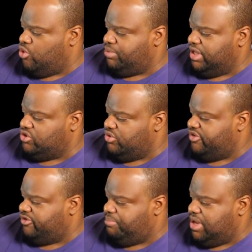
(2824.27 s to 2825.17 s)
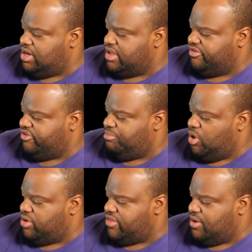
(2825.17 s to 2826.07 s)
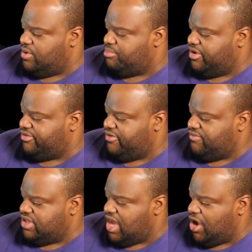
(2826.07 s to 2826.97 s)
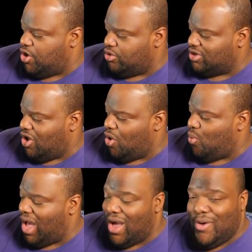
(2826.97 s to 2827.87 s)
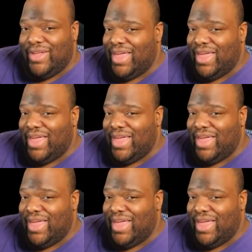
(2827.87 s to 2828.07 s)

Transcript: full play doing a spin against the opponent that would impress even Geralt. Oh, wow.